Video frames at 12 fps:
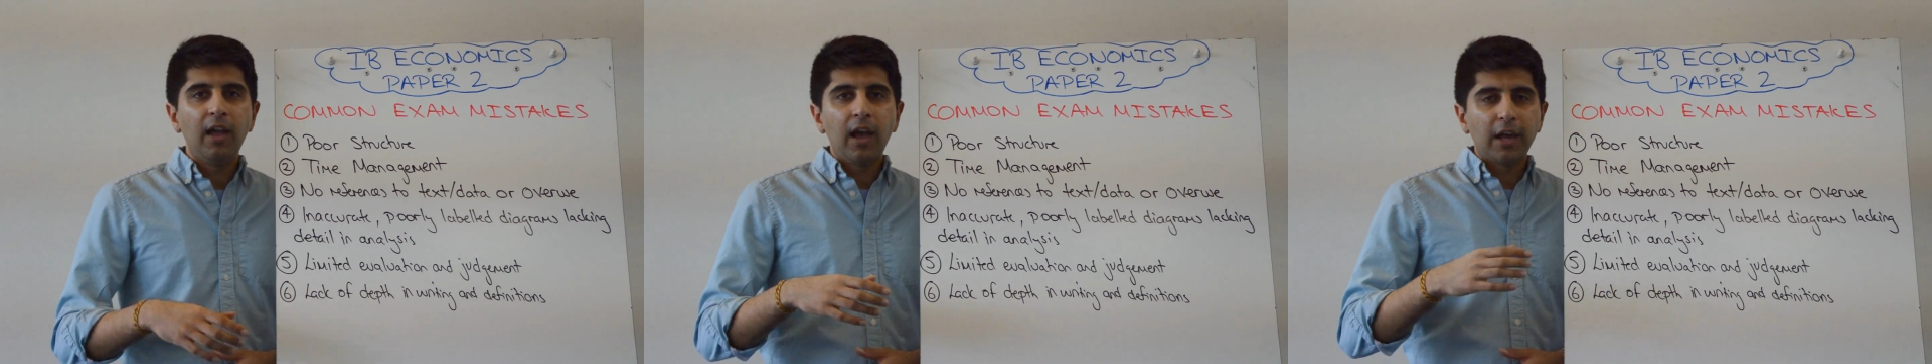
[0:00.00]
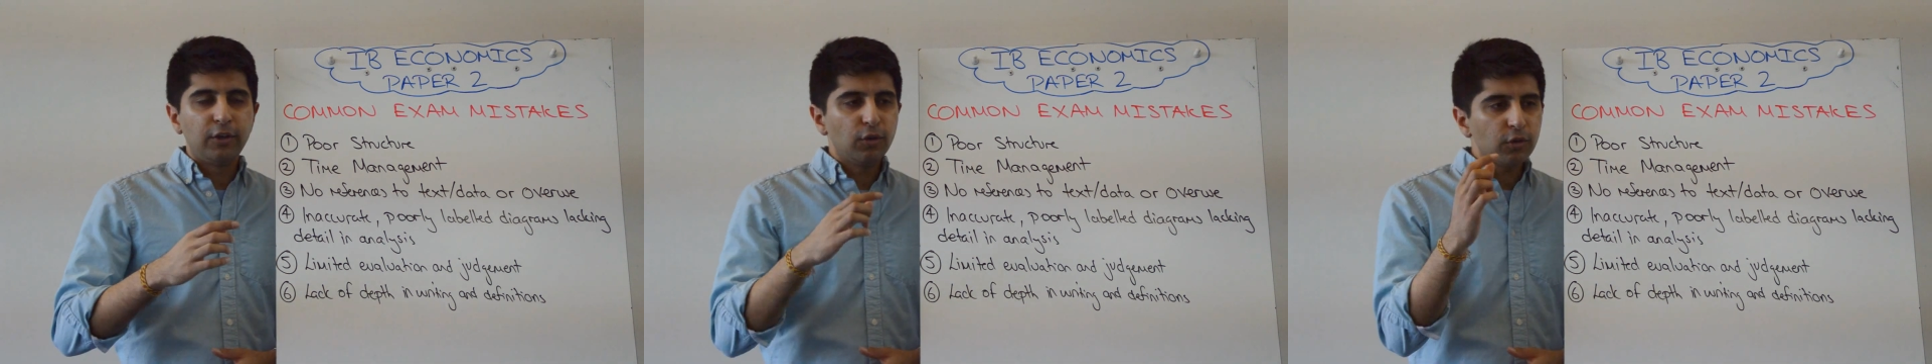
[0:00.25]

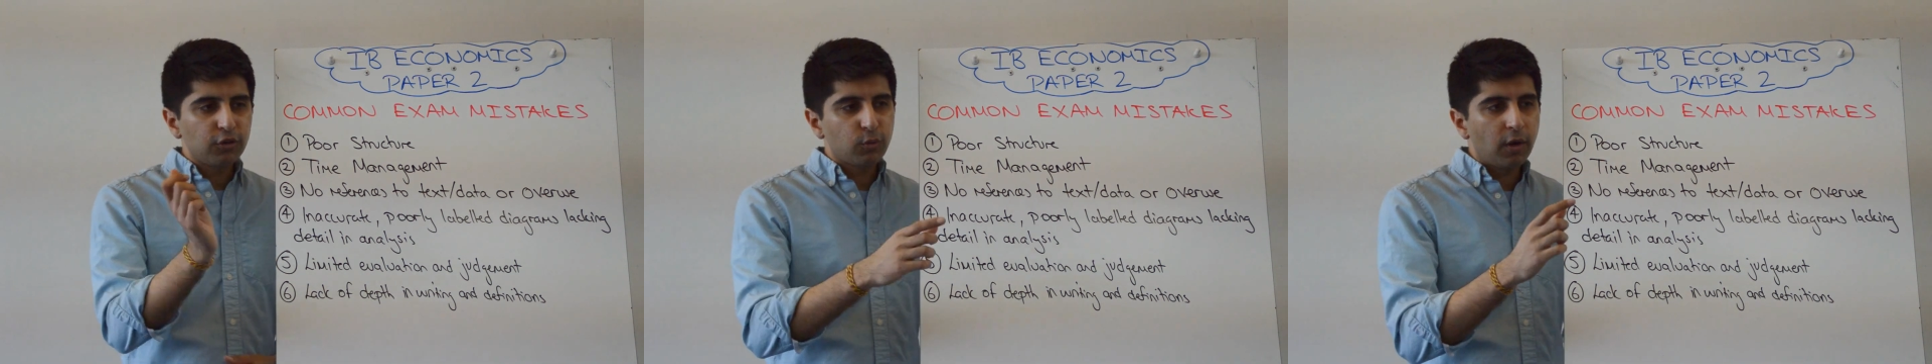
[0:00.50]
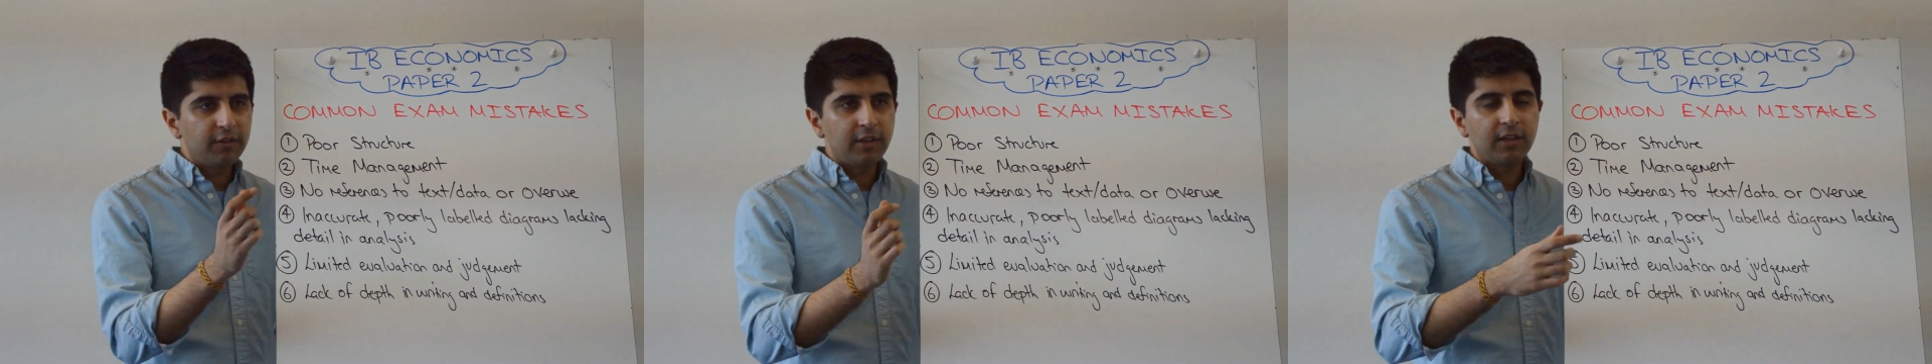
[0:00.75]
and you're not just
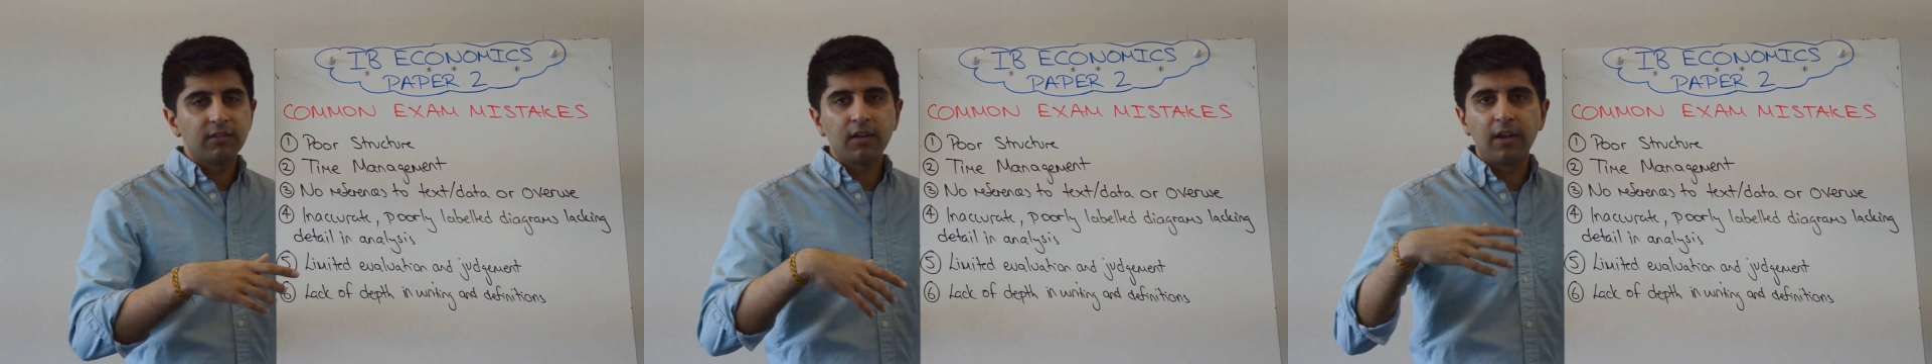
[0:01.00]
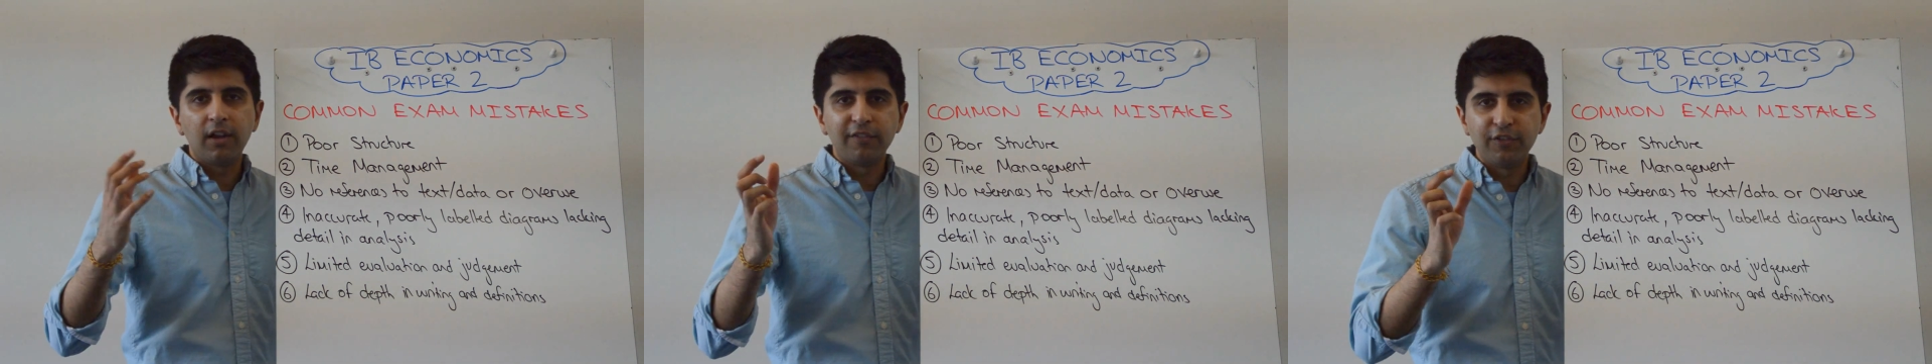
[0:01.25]
quoting
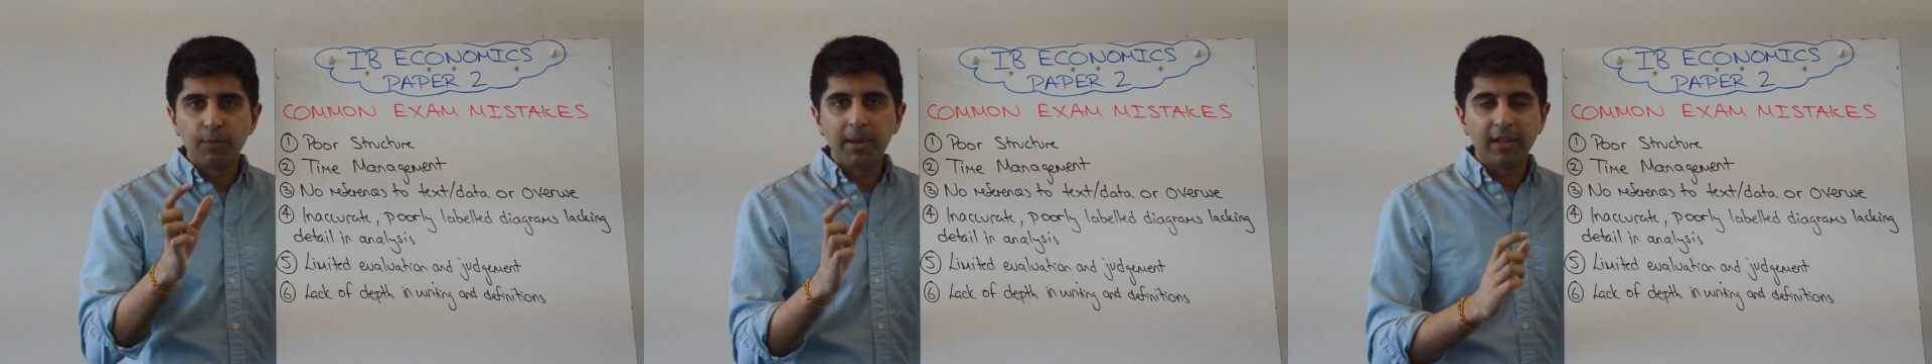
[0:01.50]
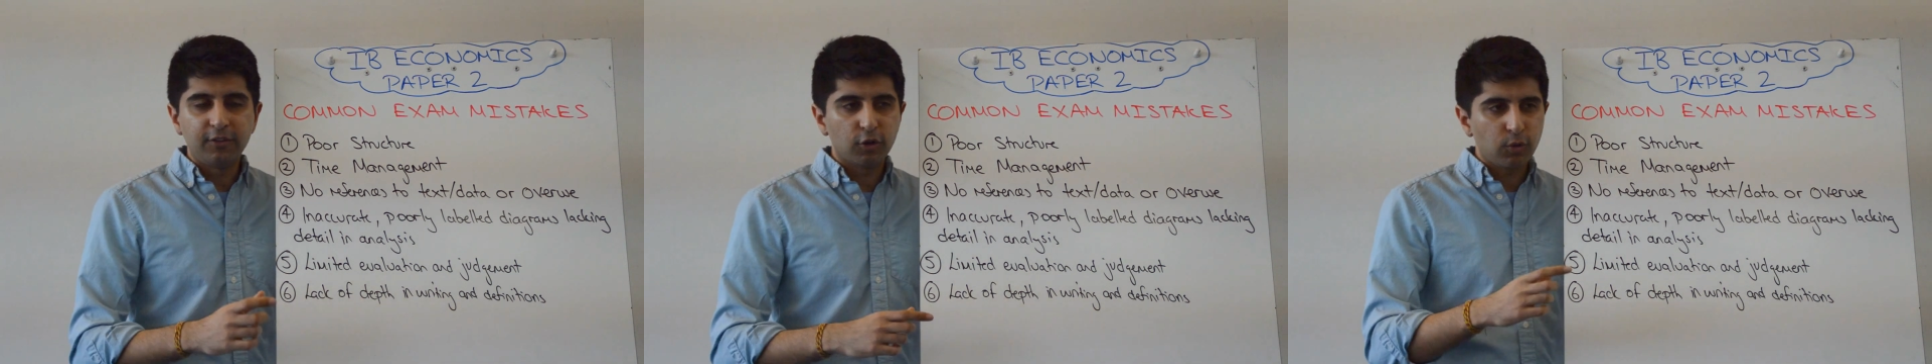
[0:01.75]
like a few
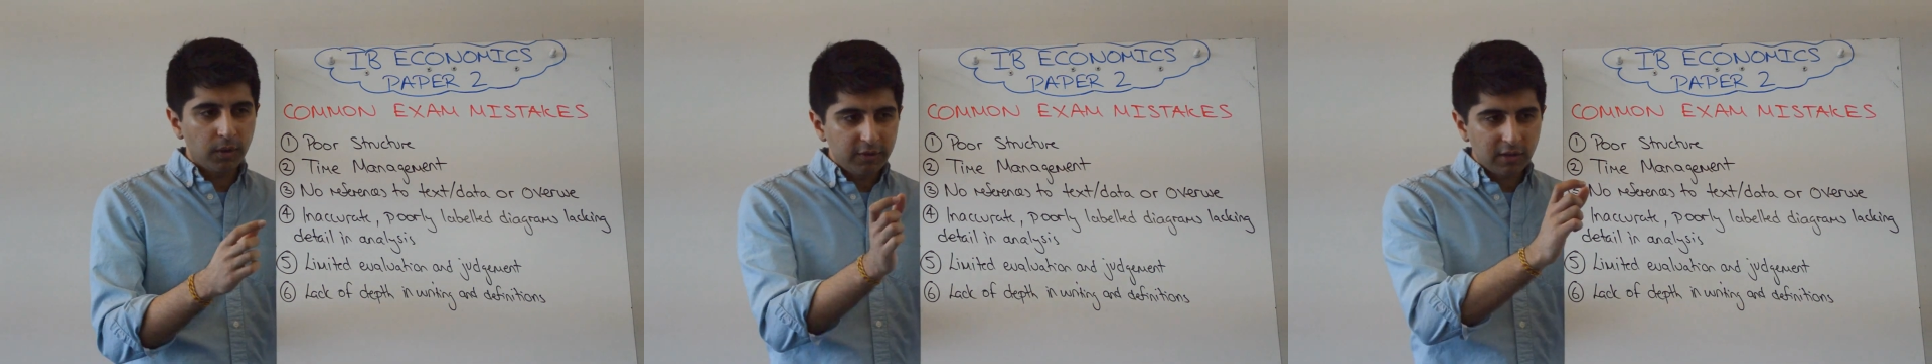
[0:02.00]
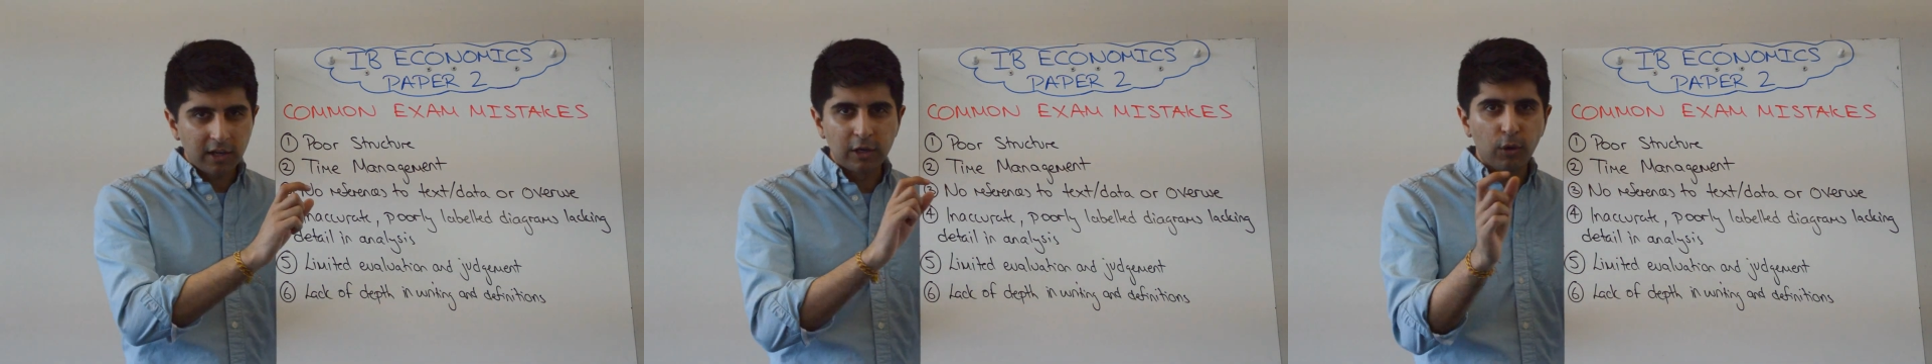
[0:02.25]
bits, you're quoting
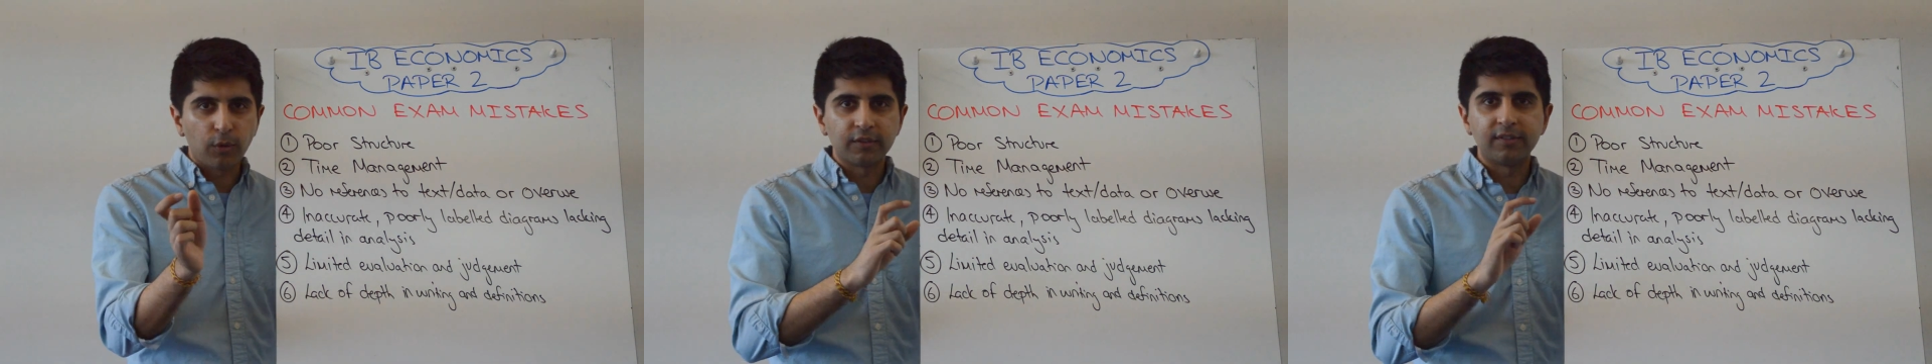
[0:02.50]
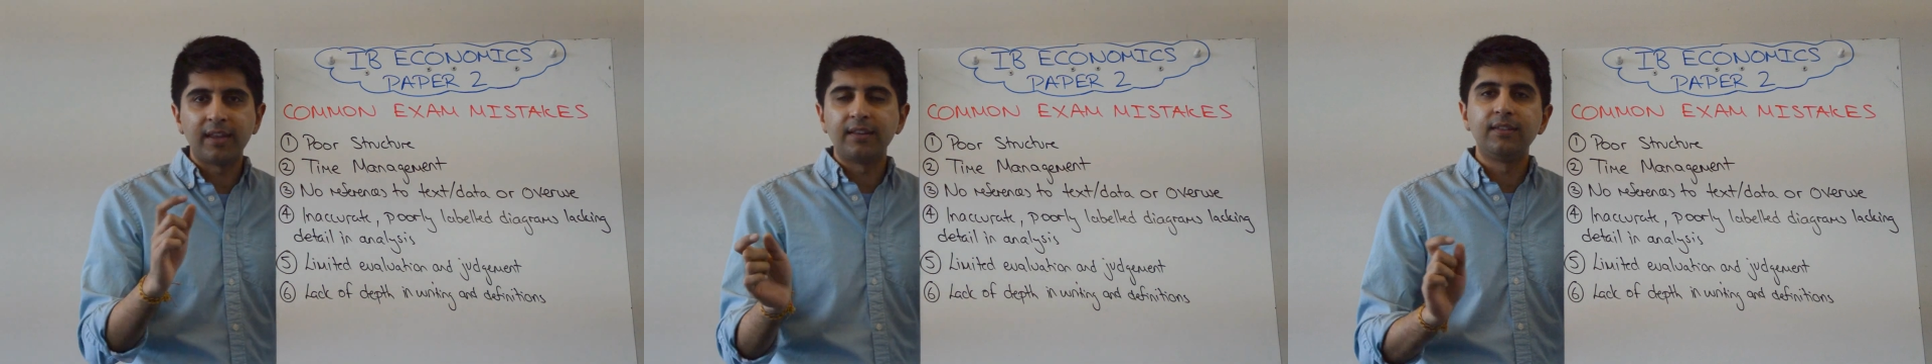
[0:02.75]
like long
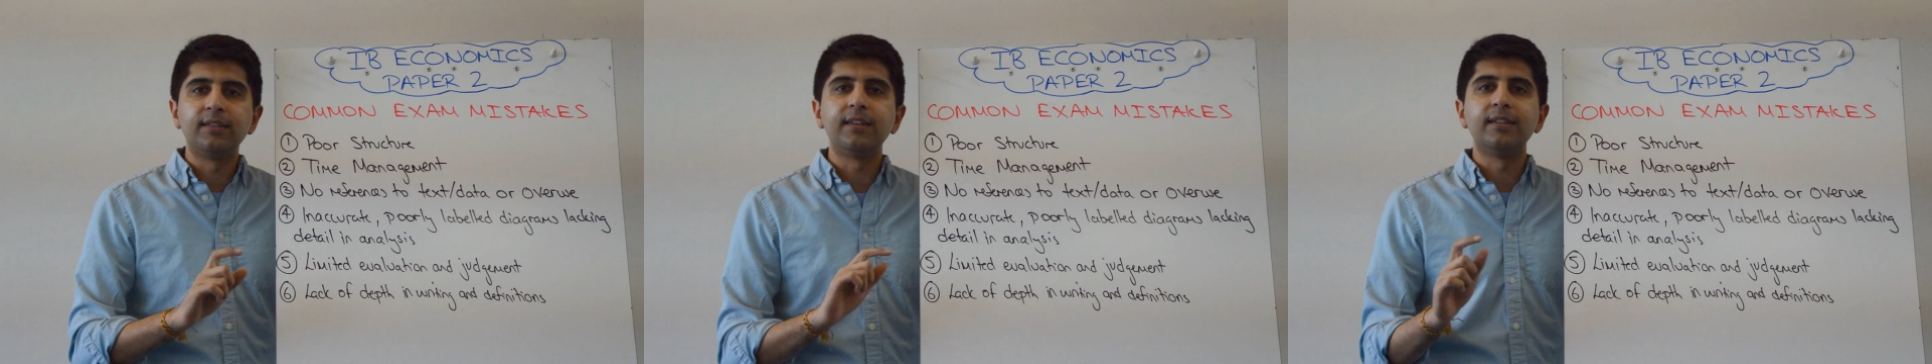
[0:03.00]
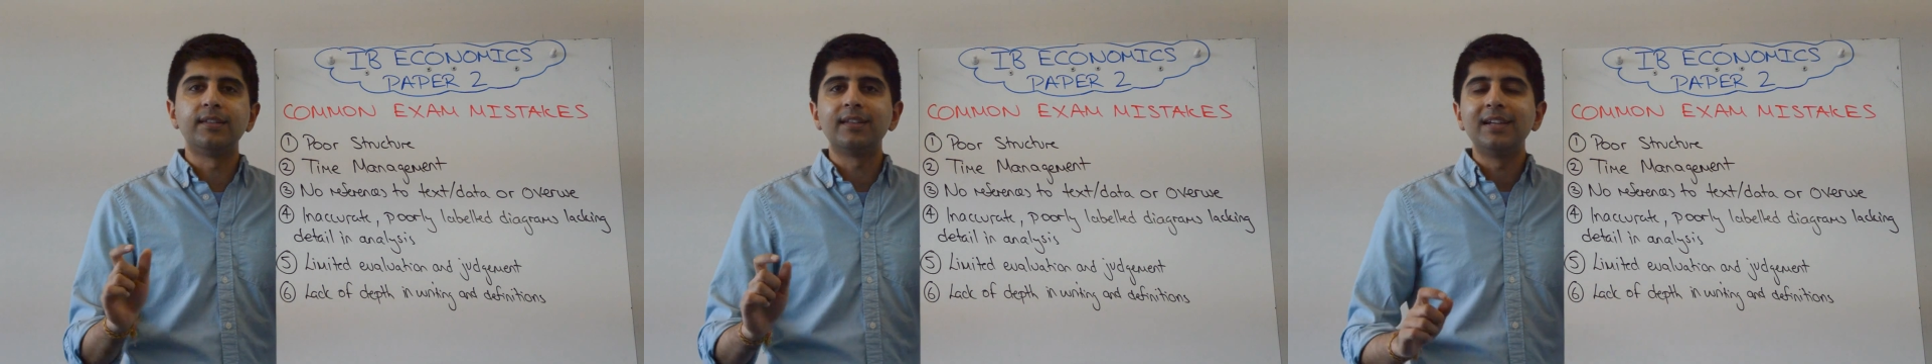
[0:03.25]

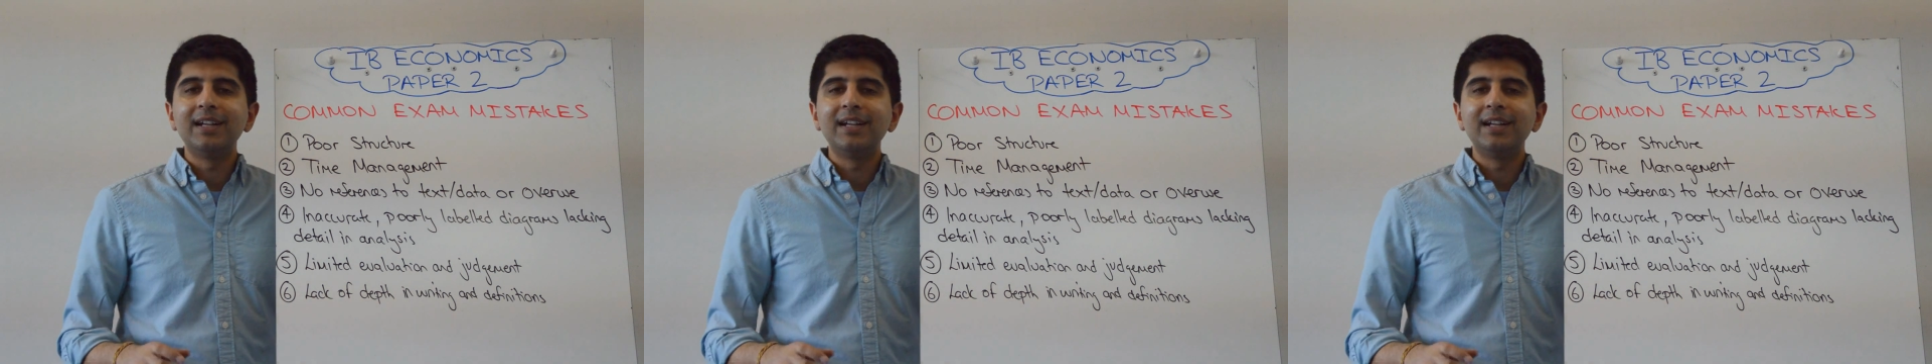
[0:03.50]
sentences,